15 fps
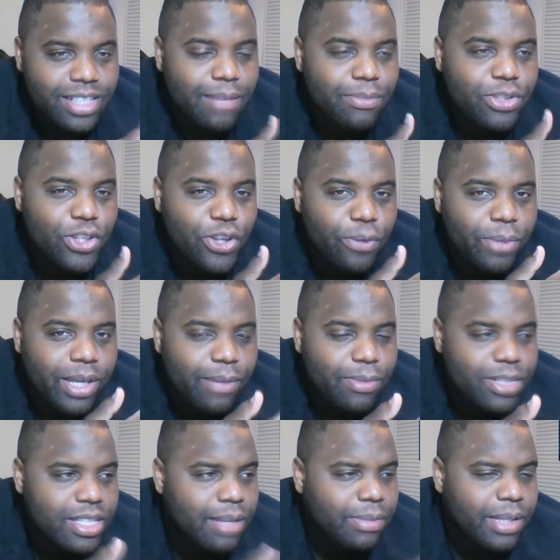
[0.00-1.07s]
Something told me it
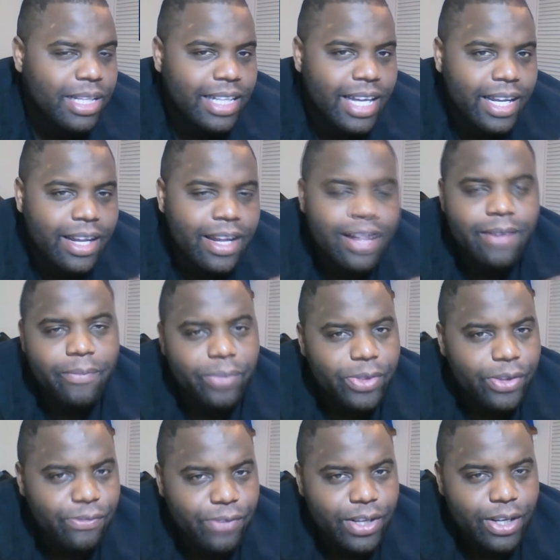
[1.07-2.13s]
was something like
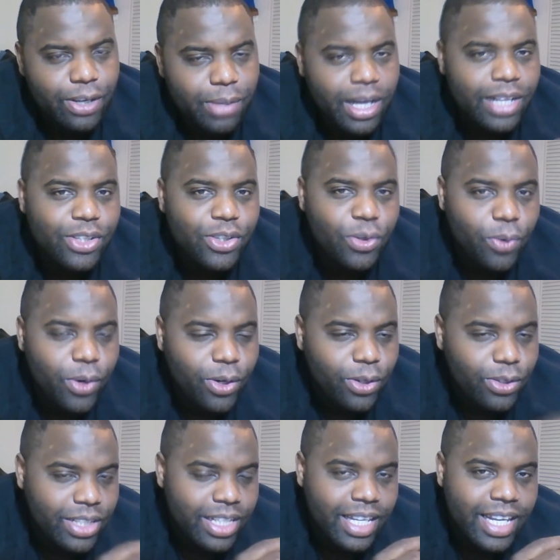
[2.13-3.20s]
the film
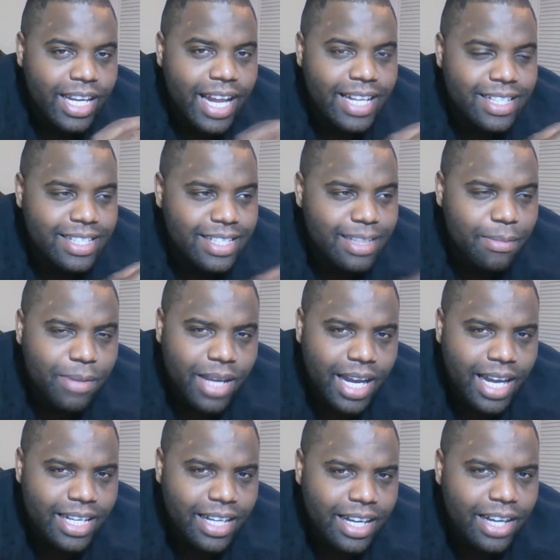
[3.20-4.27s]
Underworld that it had some
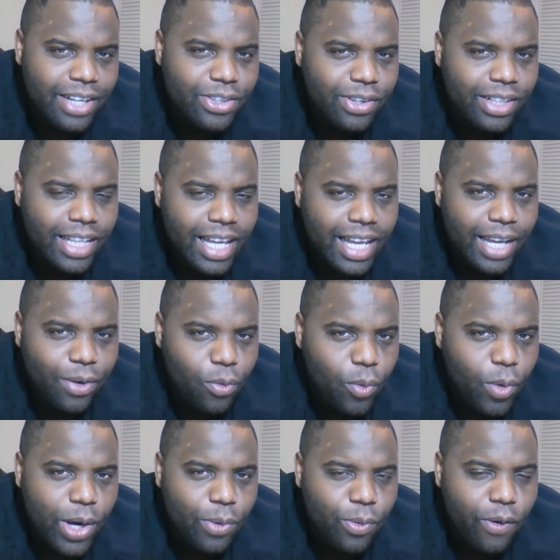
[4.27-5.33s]
kind of underlying
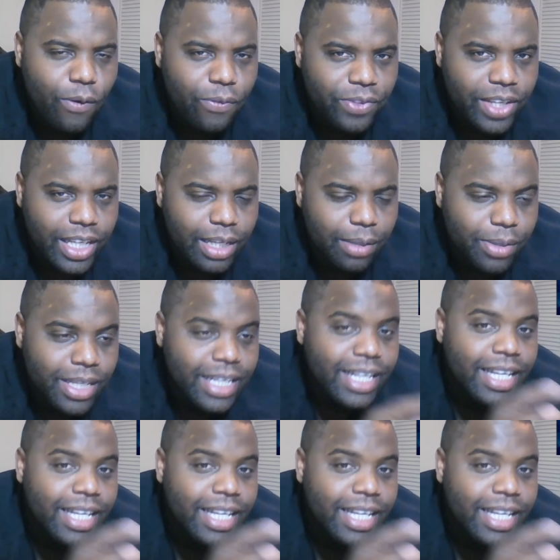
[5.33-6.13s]
werewolf theme.